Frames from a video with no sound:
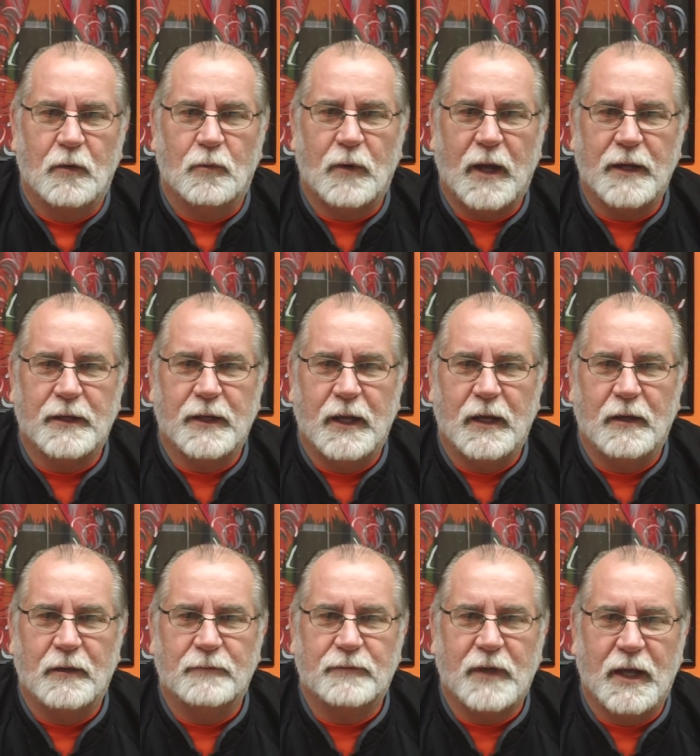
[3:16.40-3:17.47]
Right
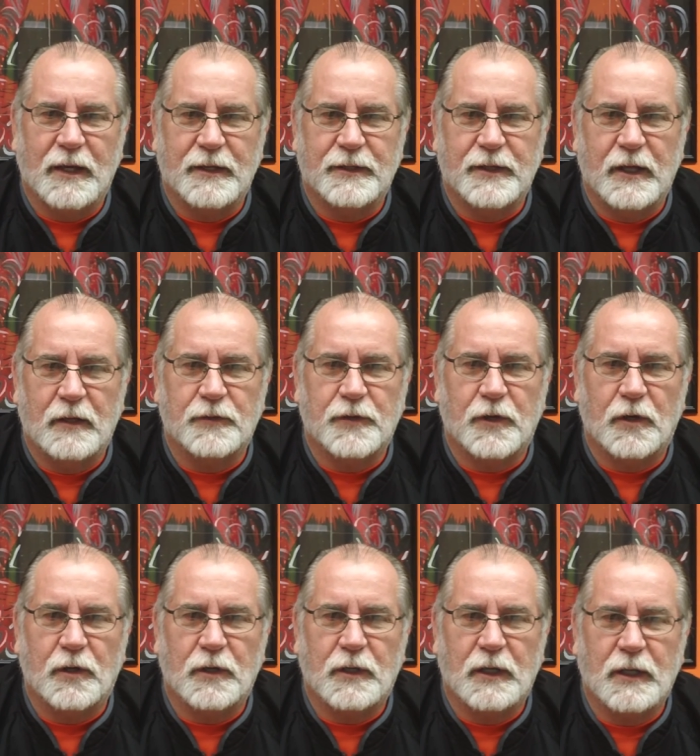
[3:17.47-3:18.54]
now, I've got Adele
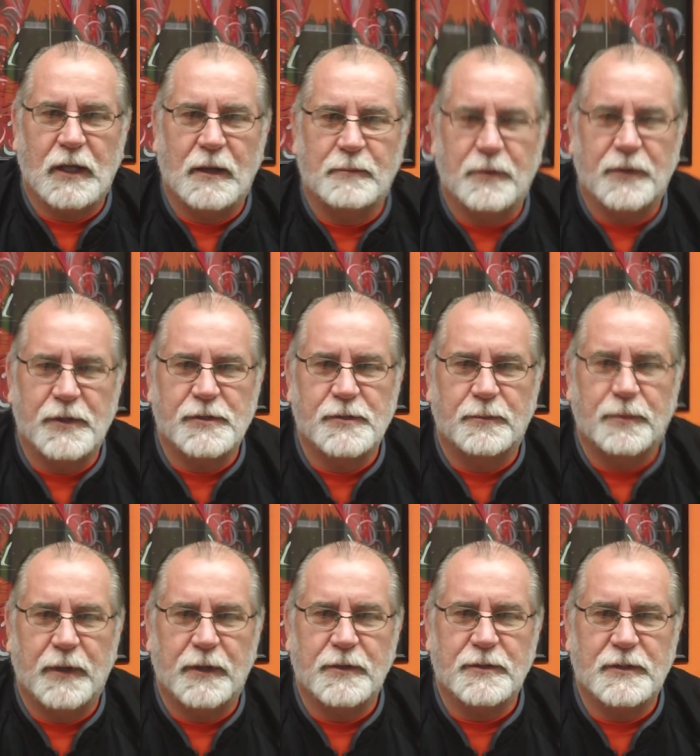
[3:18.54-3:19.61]
Turk, I've got Bernicia
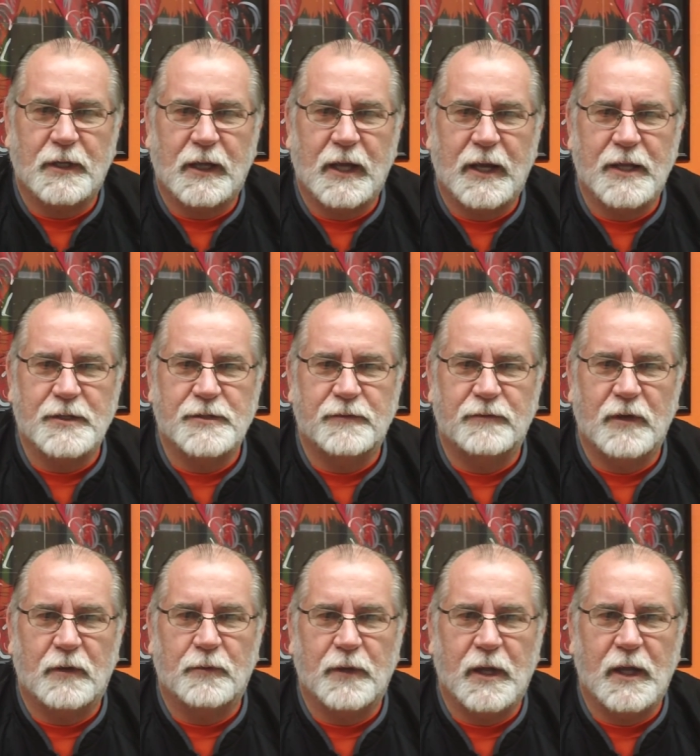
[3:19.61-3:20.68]
Peters, I've got Angie
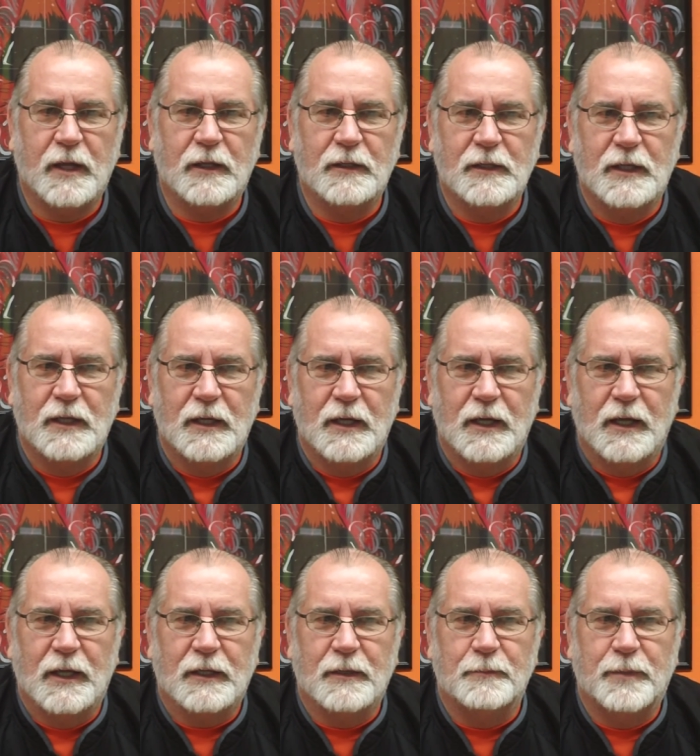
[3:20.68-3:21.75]
Villarreal
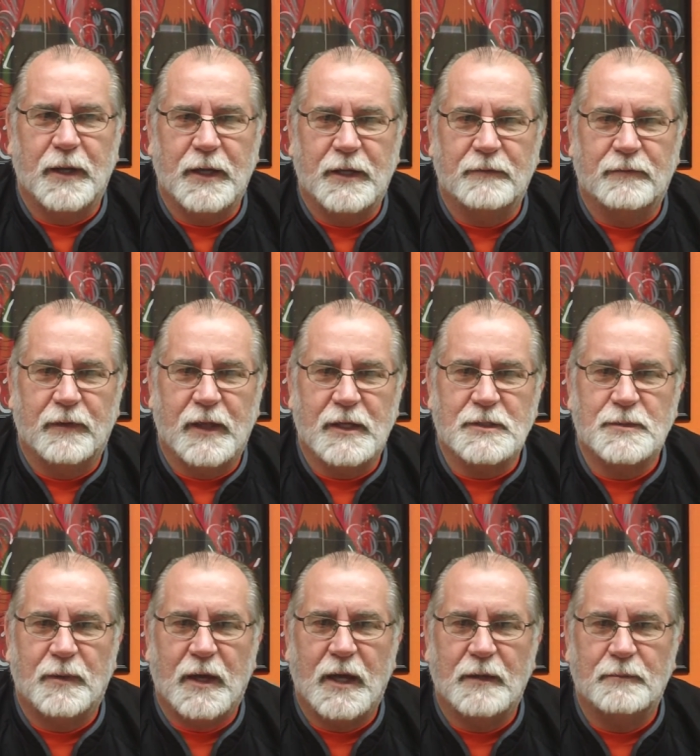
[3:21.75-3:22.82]
competing for that
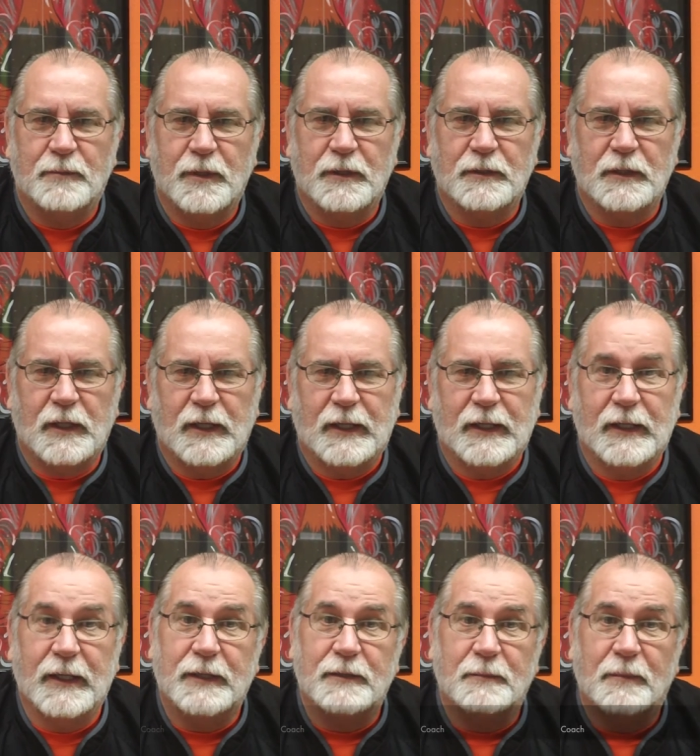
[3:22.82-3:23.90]
spot, but
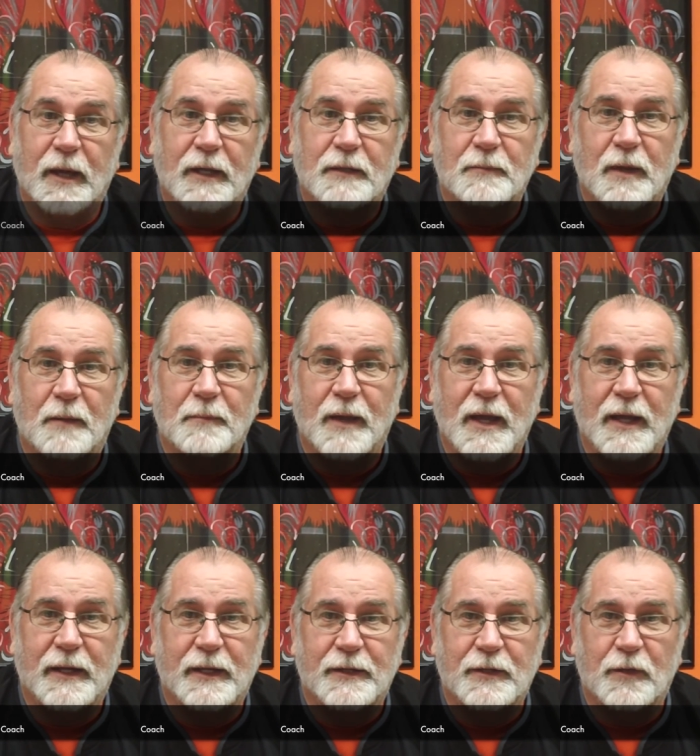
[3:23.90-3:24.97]
in the back of my
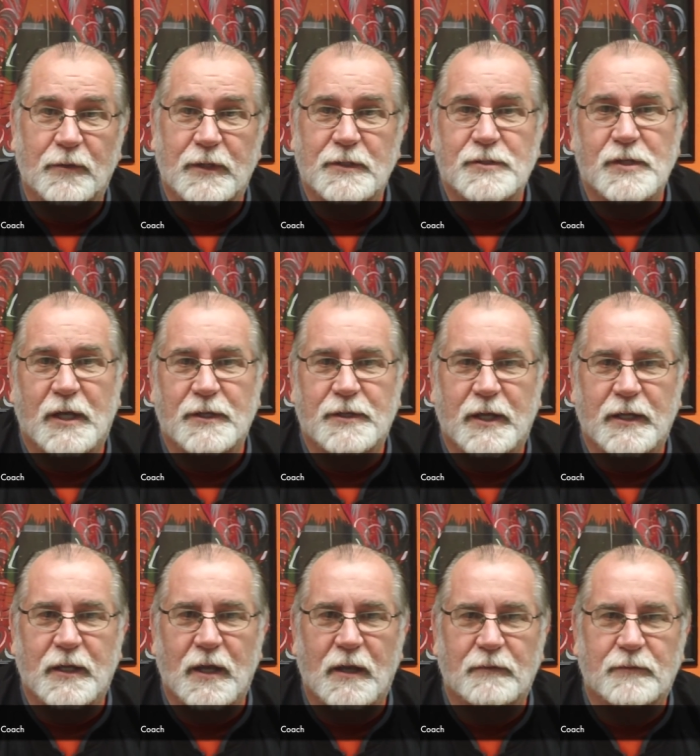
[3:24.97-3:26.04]
mind, I know that
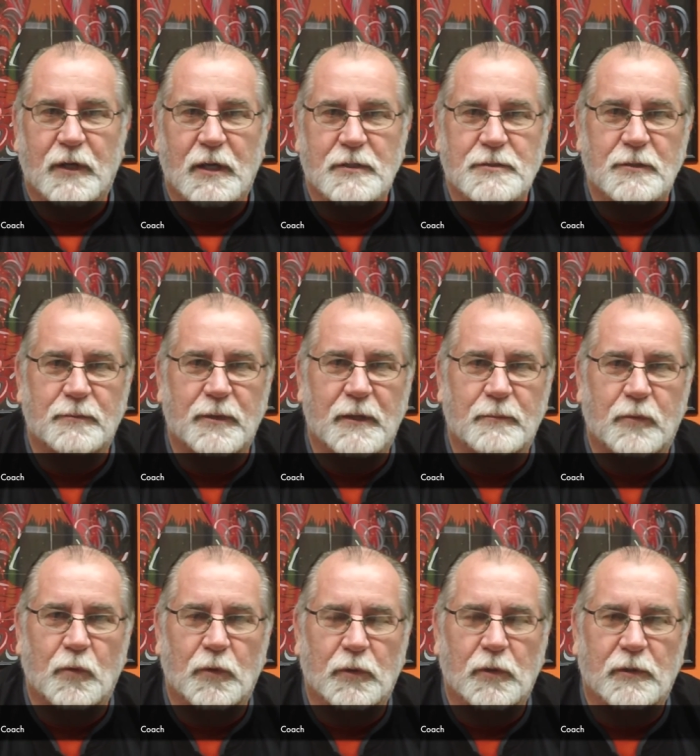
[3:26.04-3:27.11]
Shantae Goff could also play a
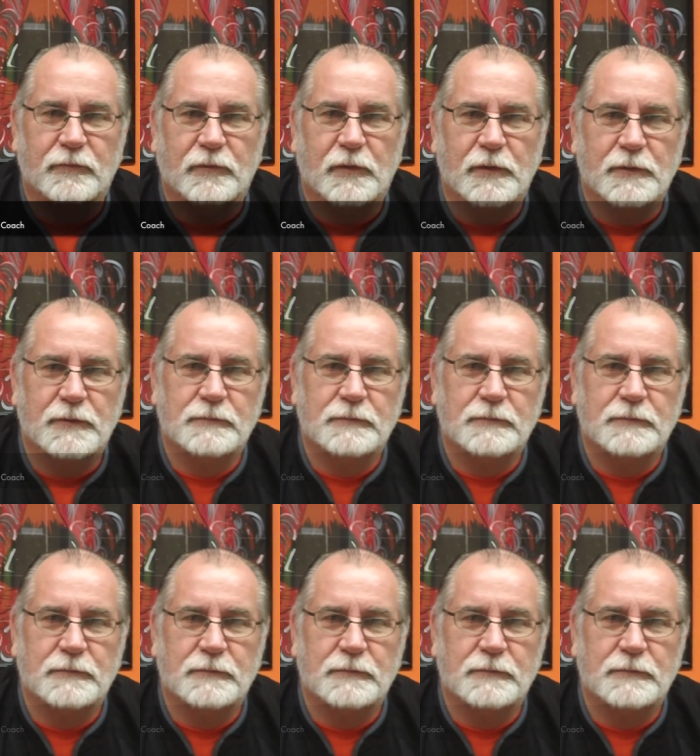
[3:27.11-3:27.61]
point guard.